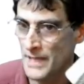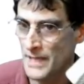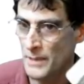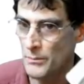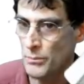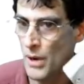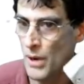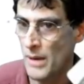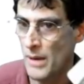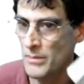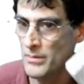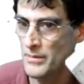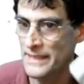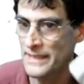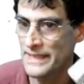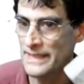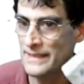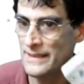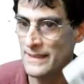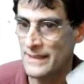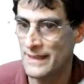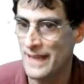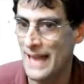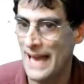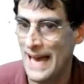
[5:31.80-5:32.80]
probably in
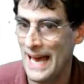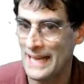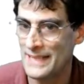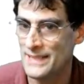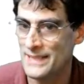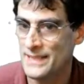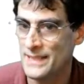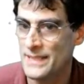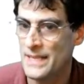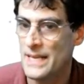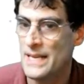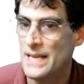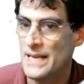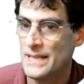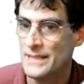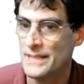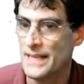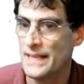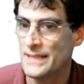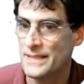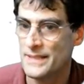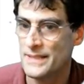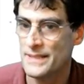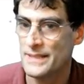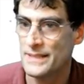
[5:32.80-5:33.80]
class.
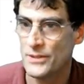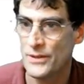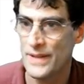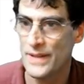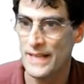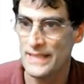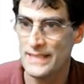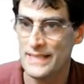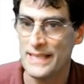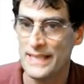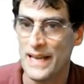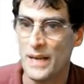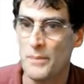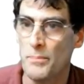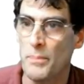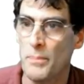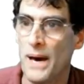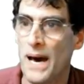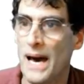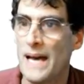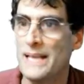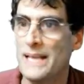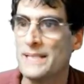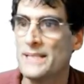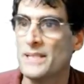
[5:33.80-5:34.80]
So that's not
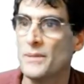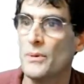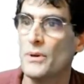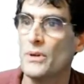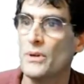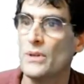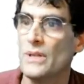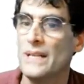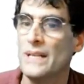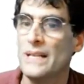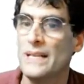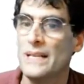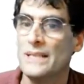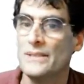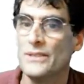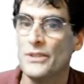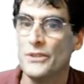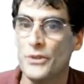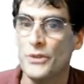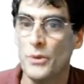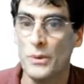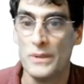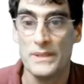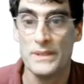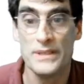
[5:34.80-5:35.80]
possible to
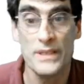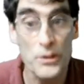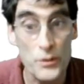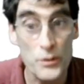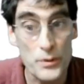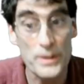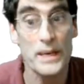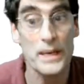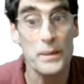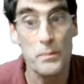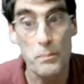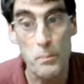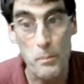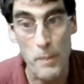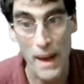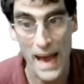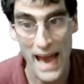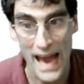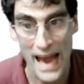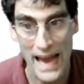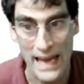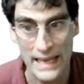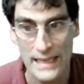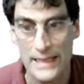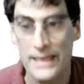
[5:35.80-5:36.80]
do until you get
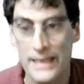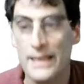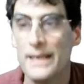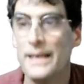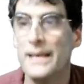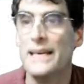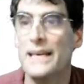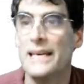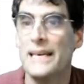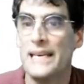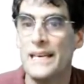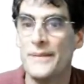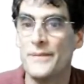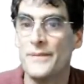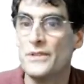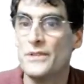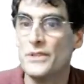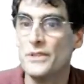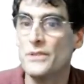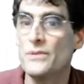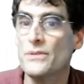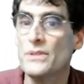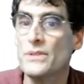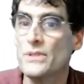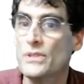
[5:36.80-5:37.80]
back. If a
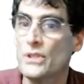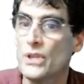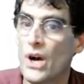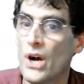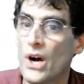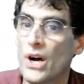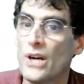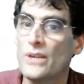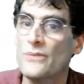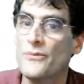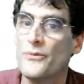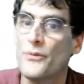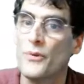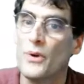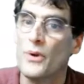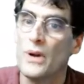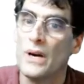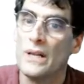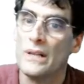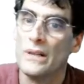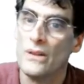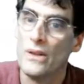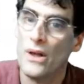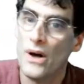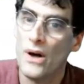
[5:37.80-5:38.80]
student's gone for a
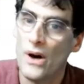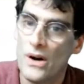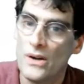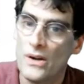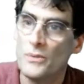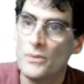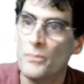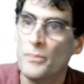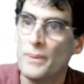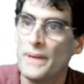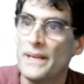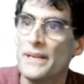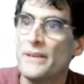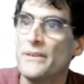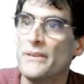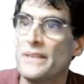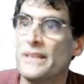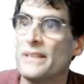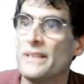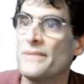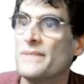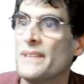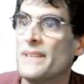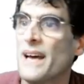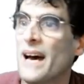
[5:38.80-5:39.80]
long period
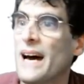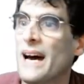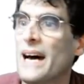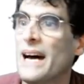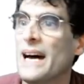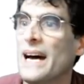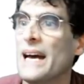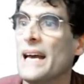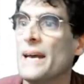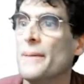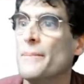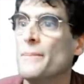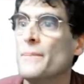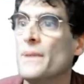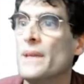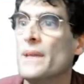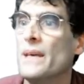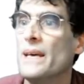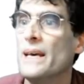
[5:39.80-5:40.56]
of time,